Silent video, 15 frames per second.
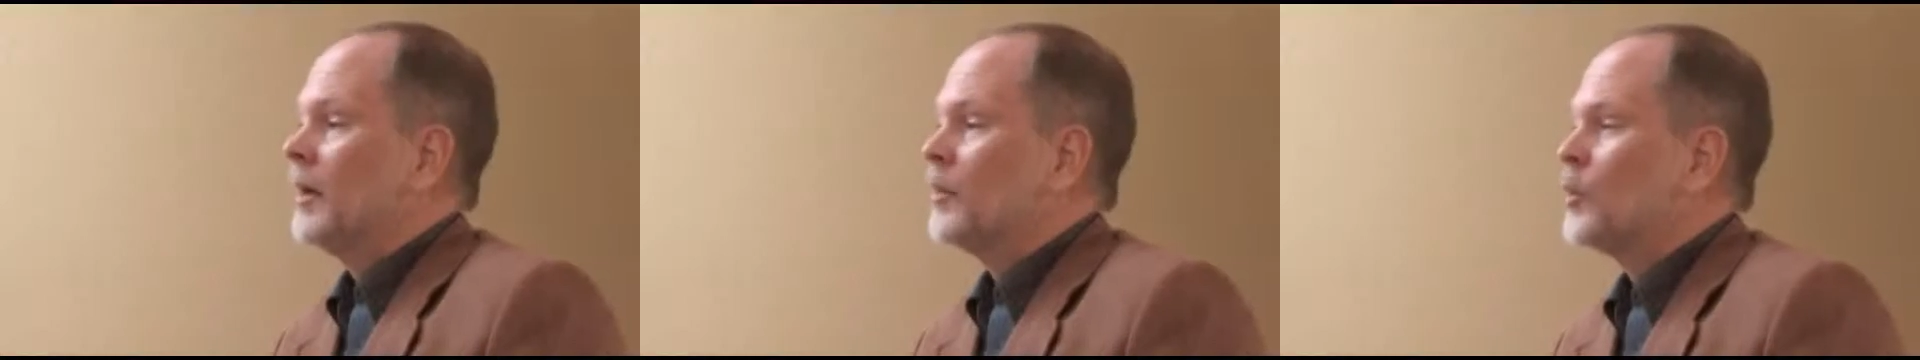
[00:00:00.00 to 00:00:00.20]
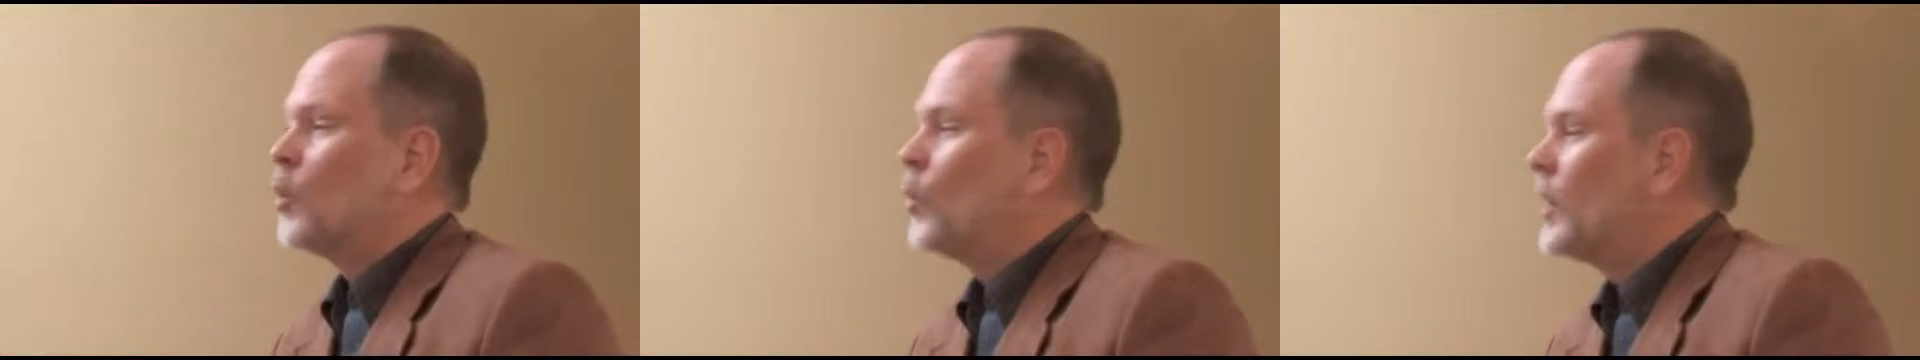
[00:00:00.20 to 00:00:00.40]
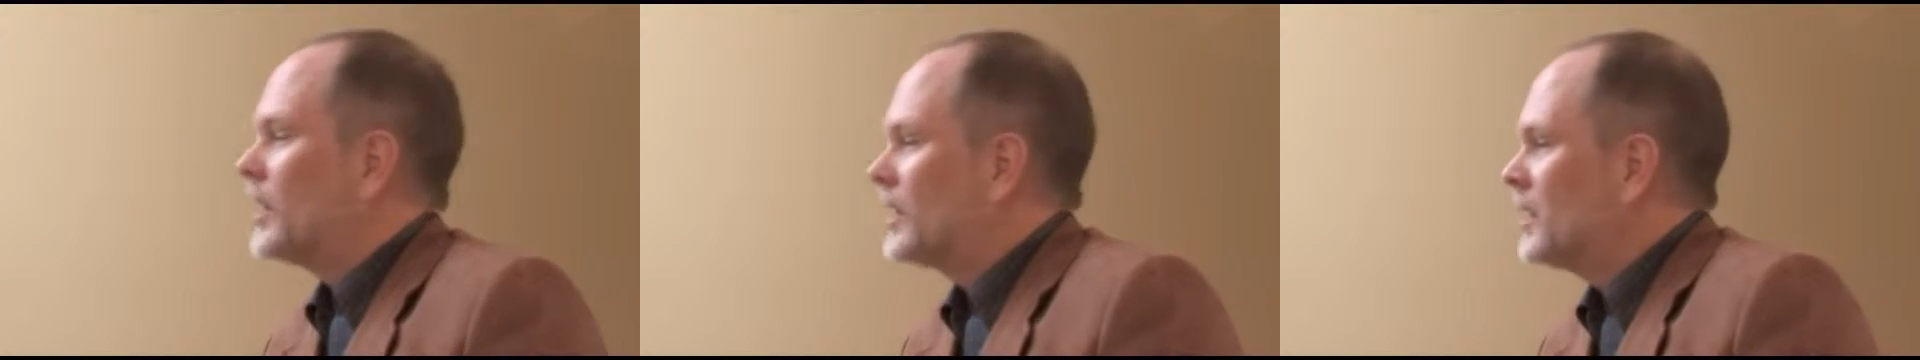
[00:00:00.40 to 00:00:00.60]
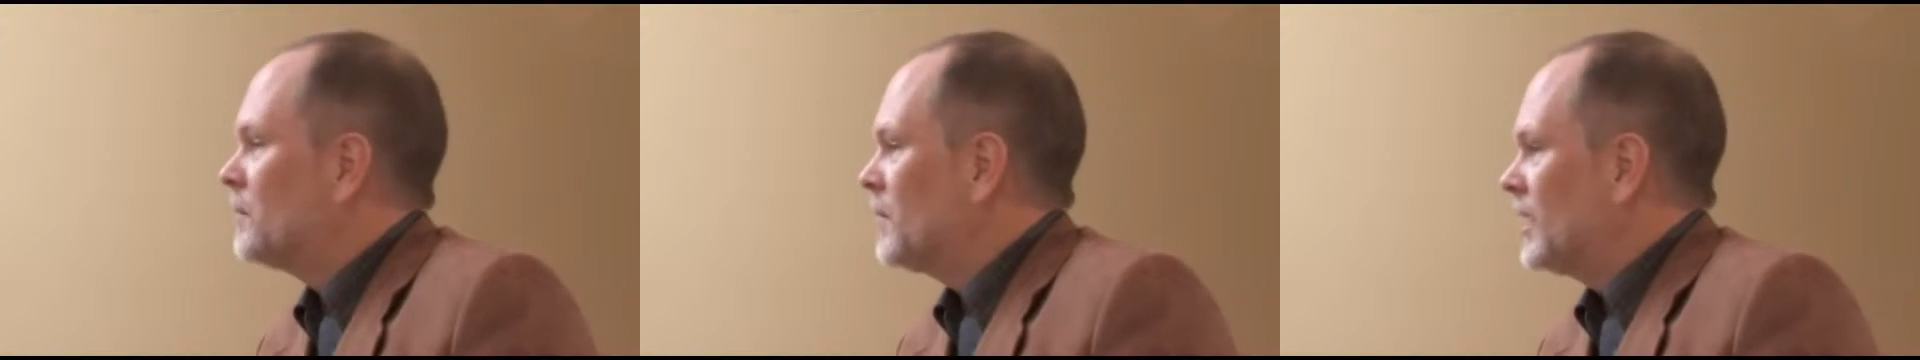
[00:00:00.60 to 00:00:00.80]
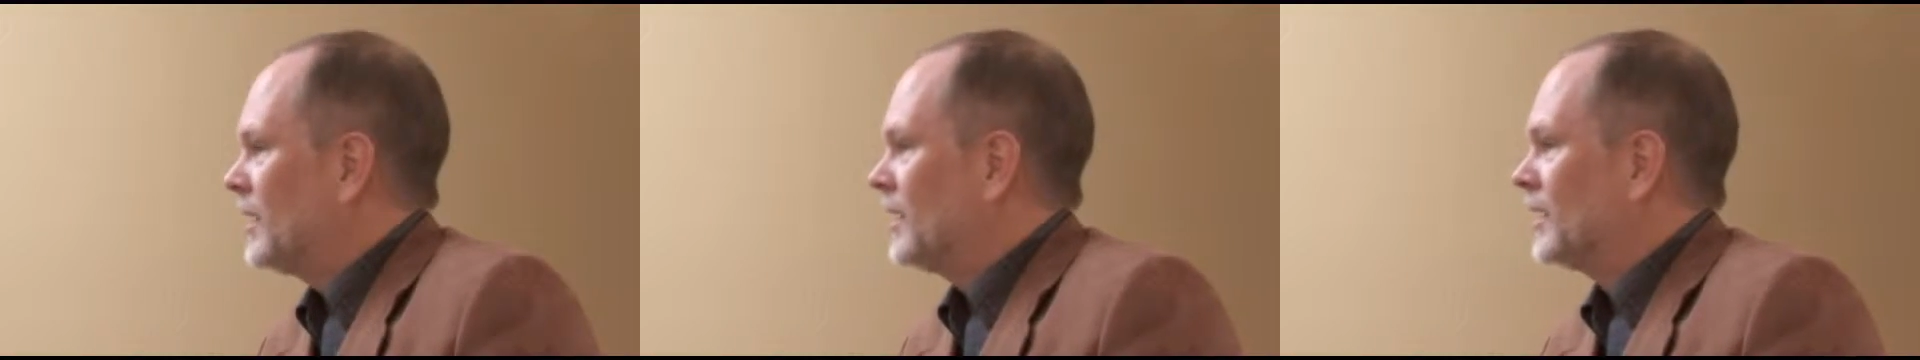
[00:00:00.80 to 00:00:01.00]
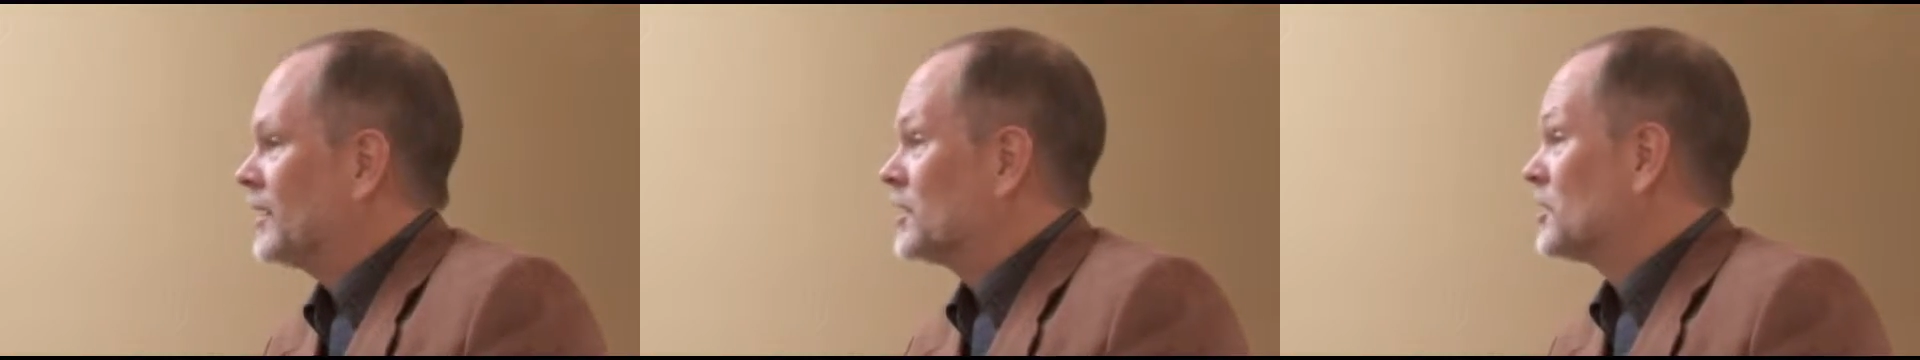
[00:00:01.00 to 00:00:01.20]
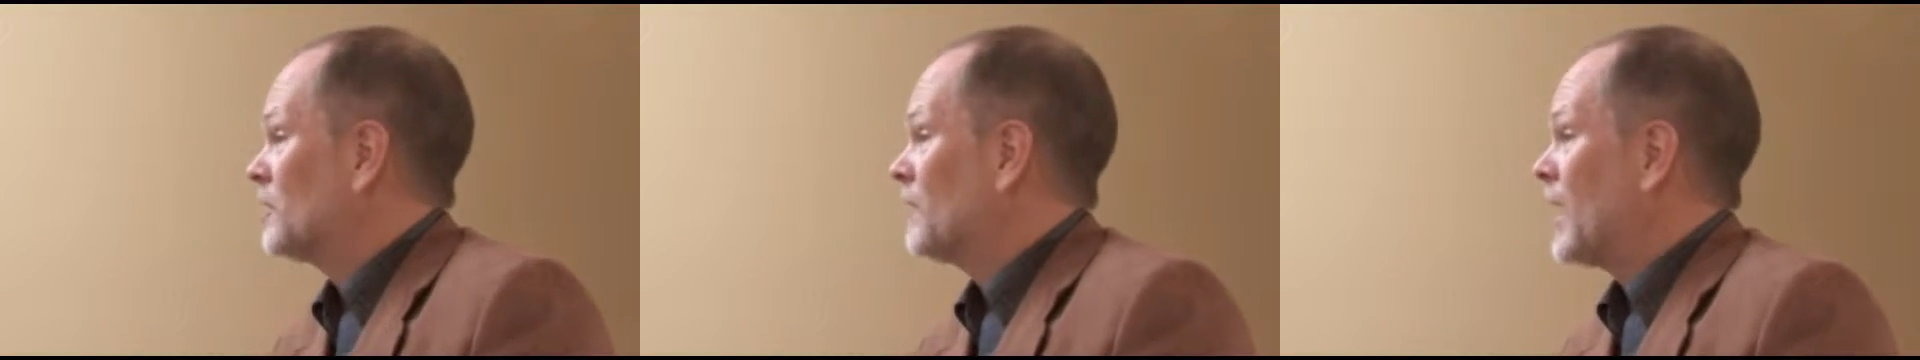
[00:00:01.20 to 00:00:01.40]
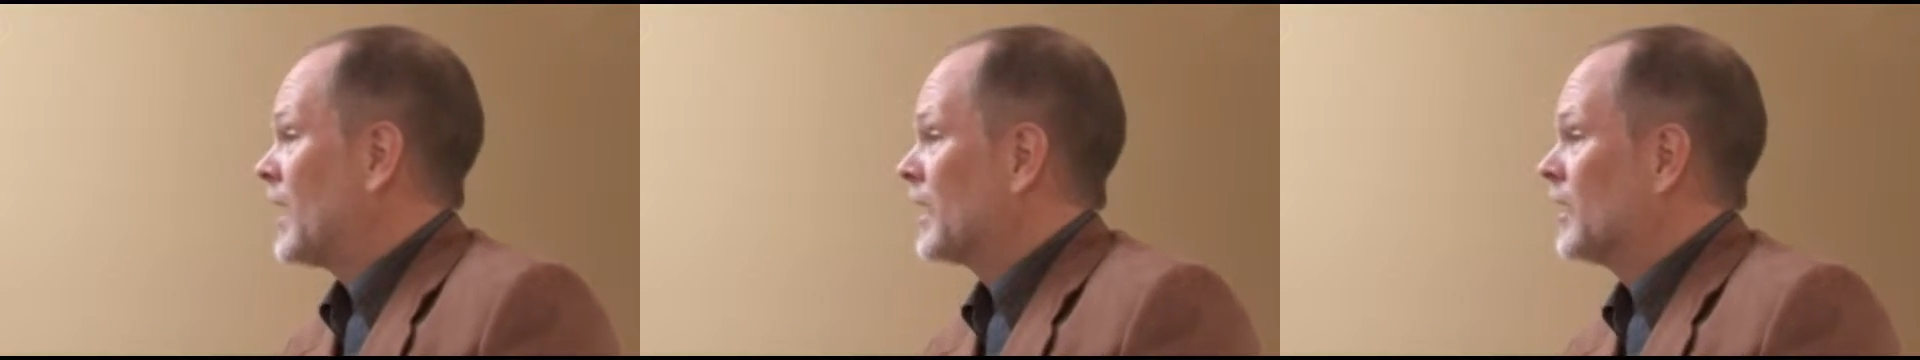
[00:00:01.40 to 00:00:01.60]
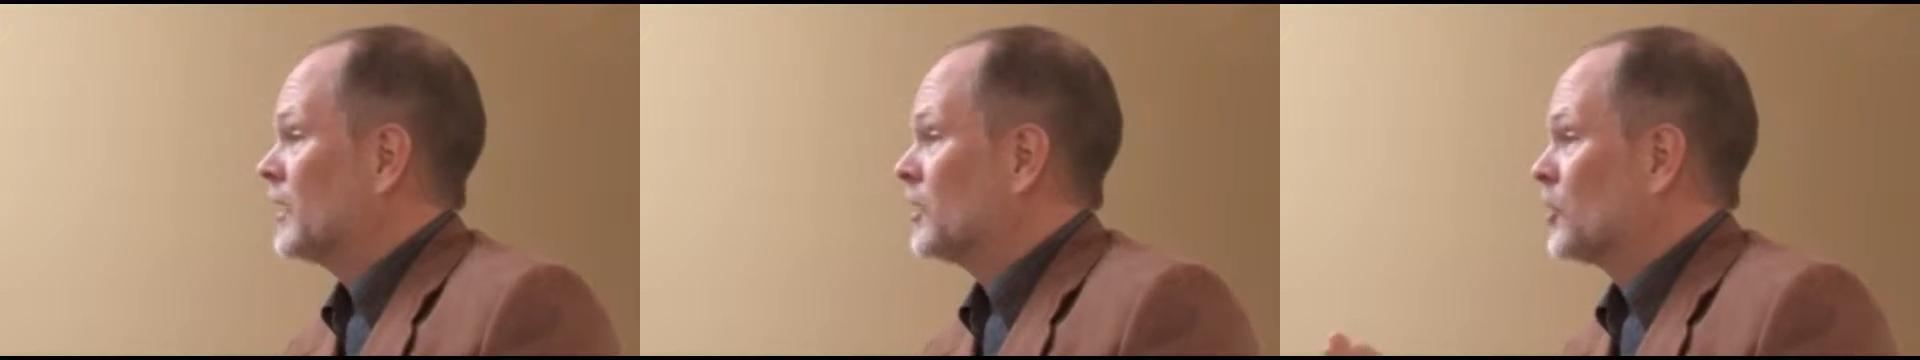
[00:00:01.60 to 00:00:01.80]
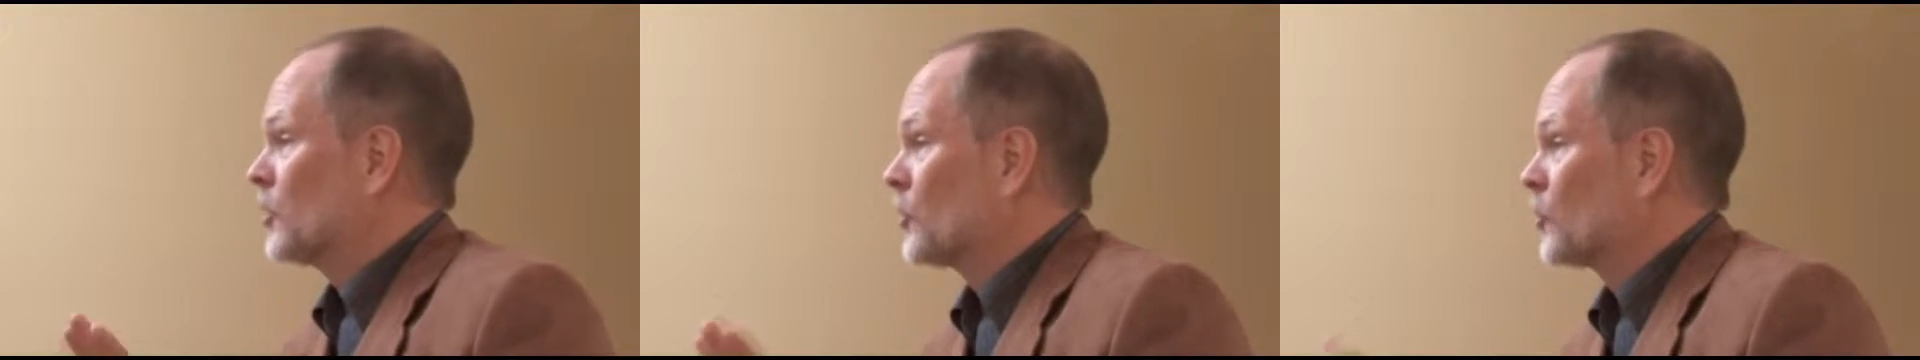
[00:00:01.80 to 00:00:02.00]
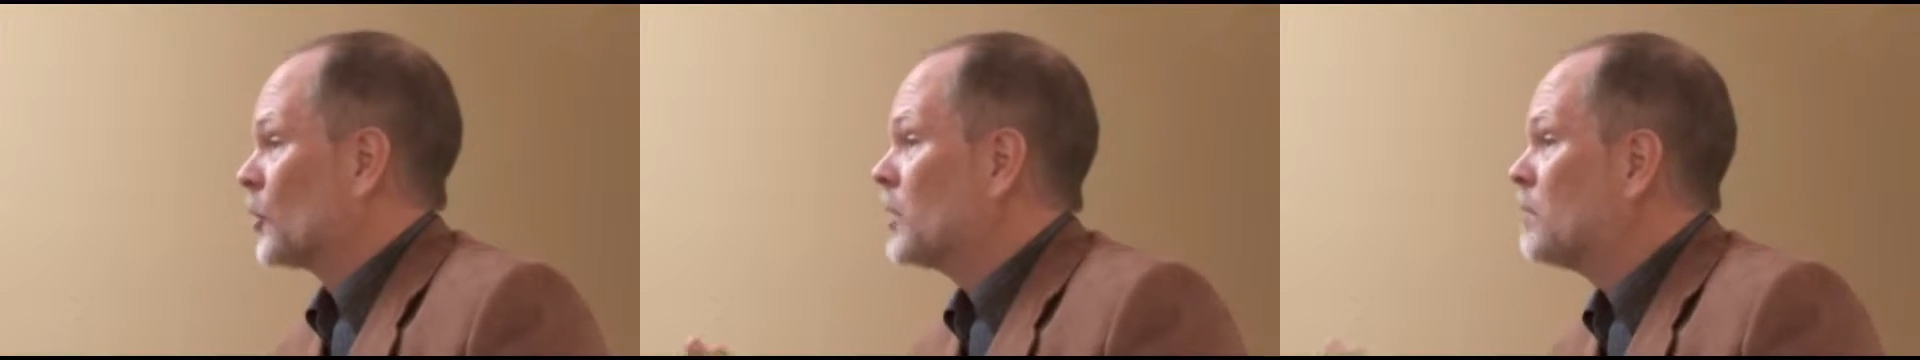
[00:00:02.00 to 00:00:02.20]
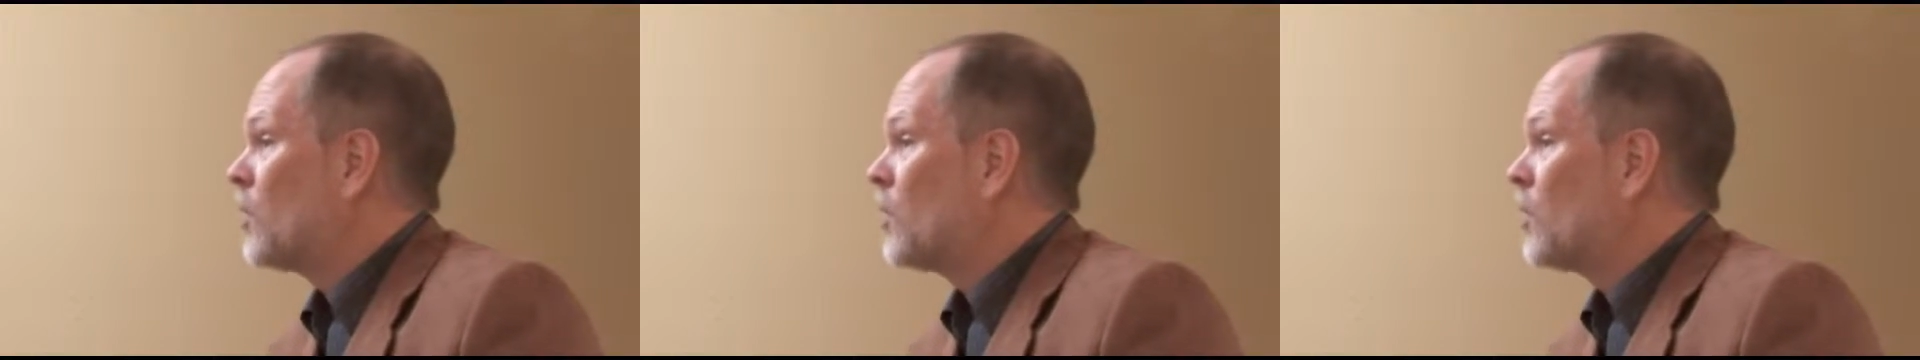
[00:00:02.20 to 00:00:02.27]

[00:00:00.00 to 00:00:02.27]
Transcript: The weekly meeting is divided into 3